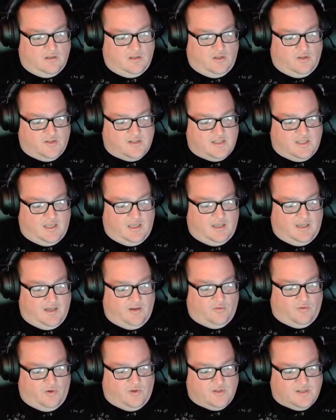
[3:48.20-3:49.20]
you'll see
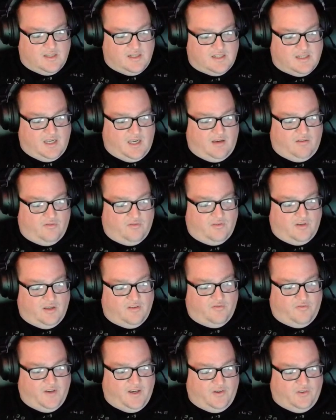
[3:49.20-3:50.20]
it rolls the save.
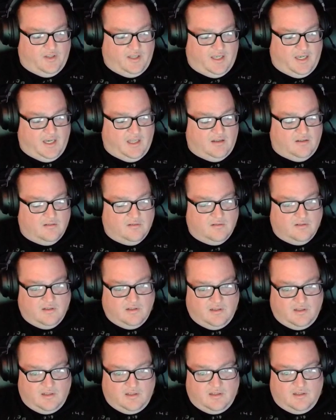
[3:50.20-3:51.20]
It failed again,
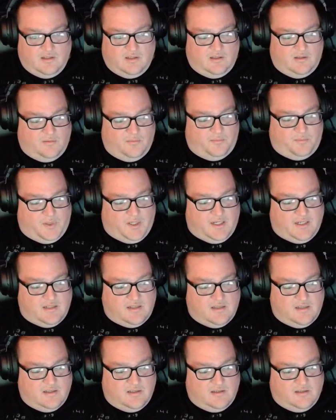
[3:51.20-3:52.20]
but